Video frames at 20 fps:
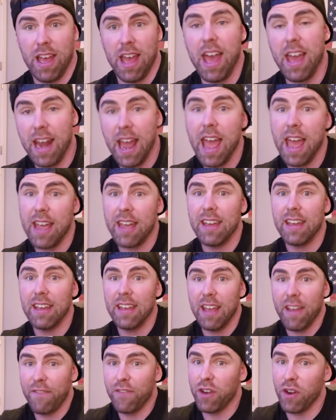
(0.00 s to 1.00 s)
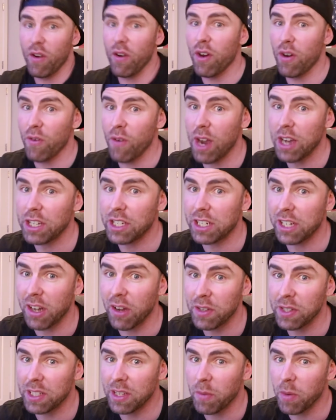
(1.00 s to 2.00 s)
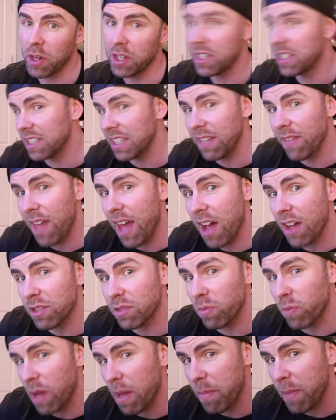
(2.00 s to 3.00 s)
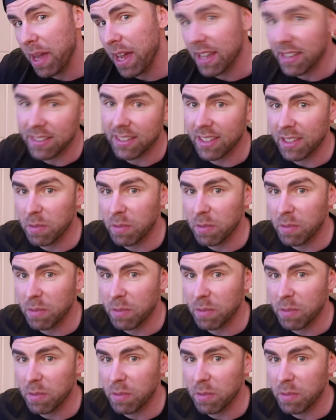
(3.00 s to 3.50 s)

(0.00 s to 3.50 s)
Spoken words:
And hey, if you're in a rush to go somewhere, just leave the house with wet pants.